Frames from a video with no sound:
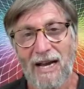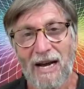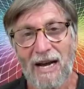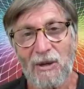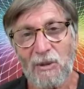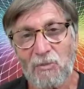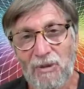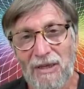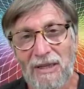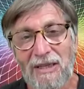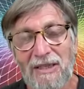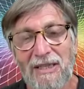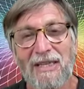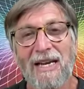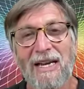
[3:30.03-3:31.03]
how to be
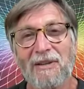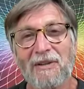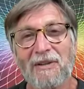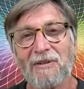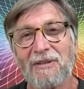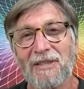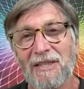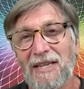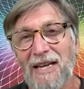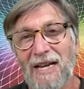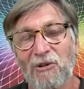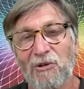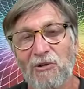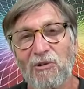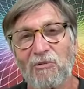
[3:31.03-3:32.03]
together in the
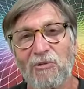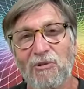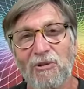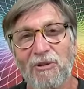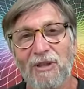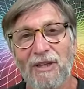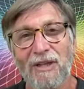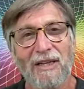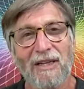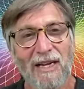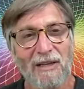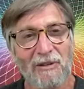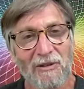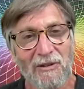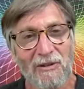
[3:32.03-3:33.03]
natural world
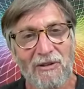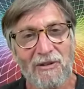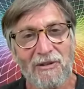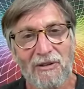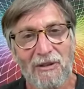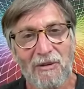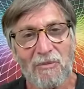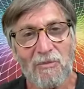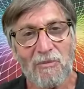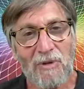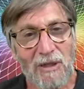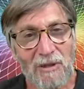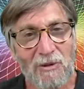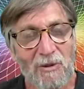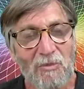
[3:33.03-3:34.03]
and learn to
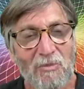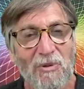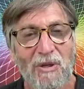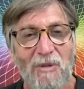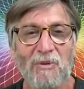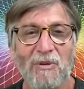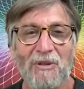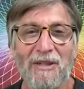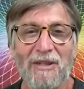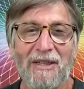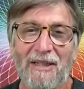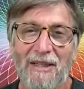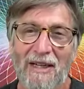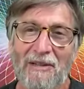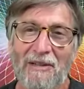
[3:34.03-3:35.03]
meet new people
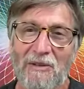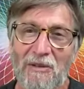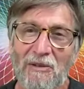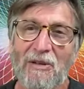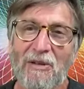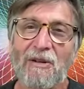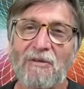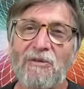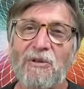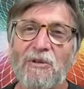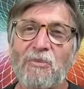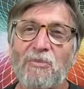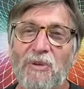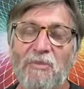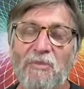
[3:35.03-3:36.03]
and to love
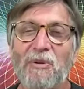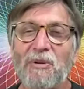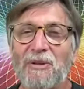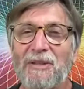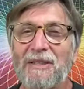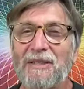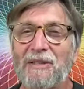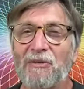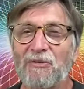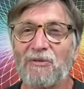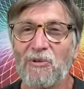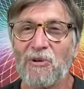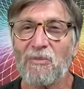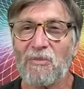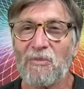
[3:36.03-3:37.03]
new people and to
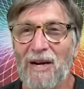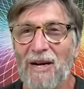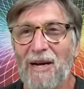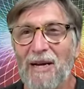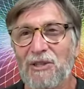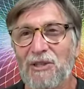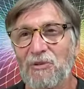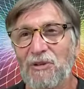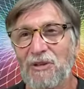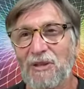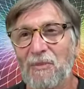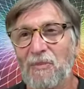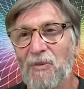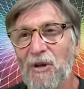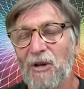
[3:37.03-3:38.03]
form bonds with
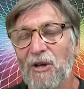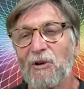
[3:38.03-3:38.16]
them.